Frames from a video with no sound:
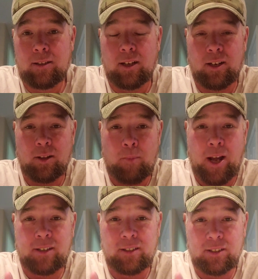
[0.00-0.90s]
another
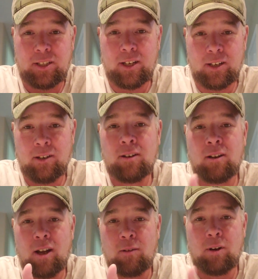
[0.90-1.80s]
match this year,
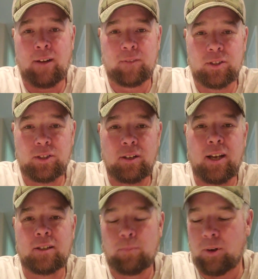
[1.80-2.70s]
I will have to shoot
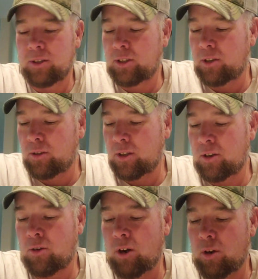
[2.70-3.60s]
expert. So the
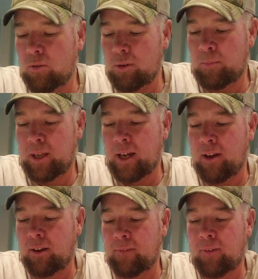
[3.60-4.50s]
crow would be
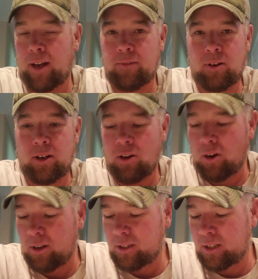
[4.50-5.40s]
out at 500
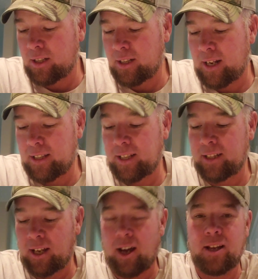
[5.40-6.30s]
yards, and then I think
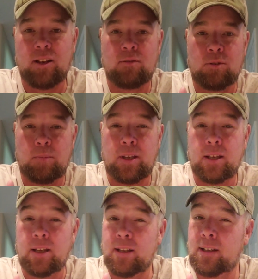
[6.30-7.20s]
the coyote would
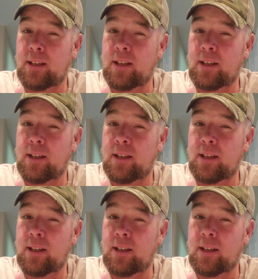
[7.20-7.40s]
be at,